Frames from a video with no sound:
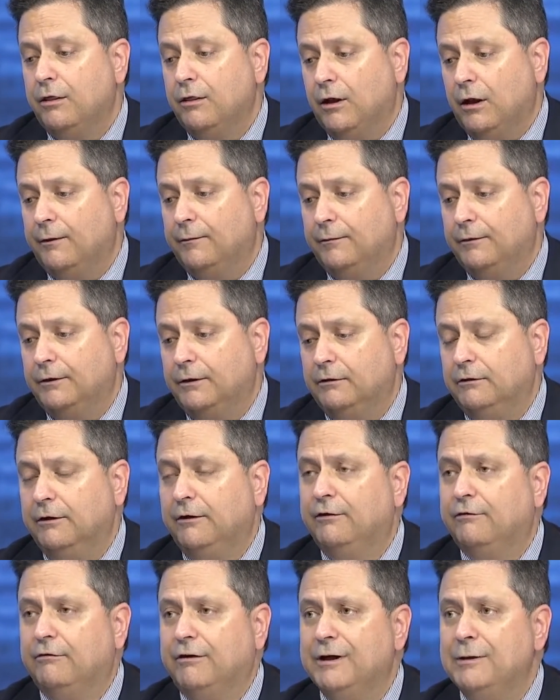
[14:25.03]
Of nearly
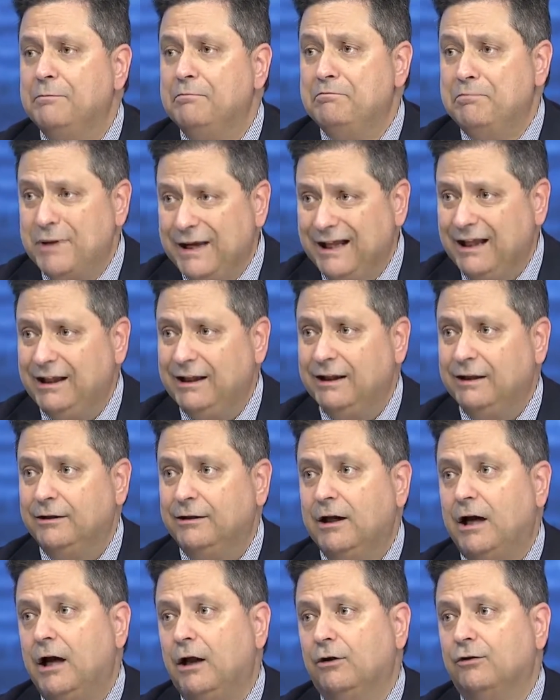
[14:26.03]
$3 billion
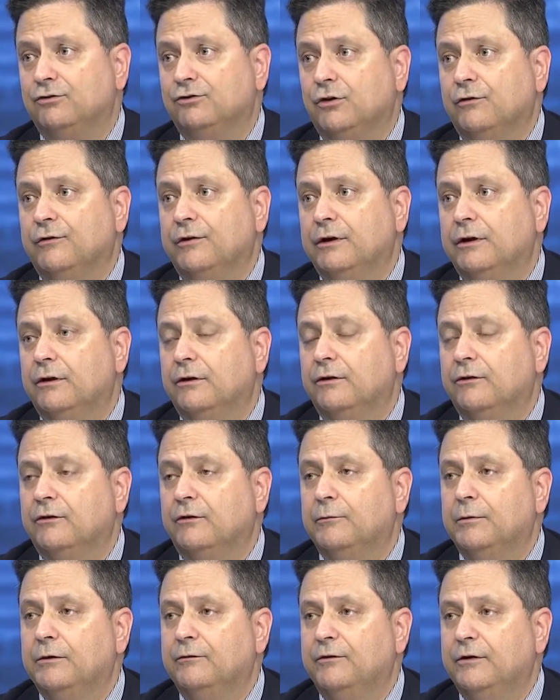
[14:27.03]
over the years
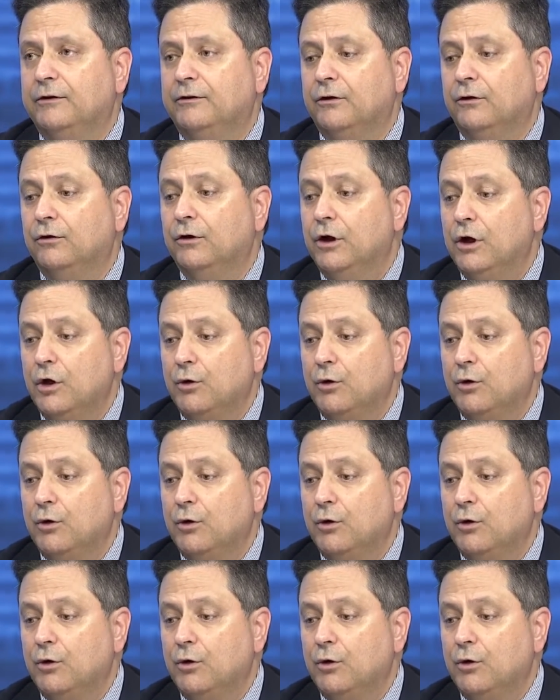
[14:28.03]
have been vetoed.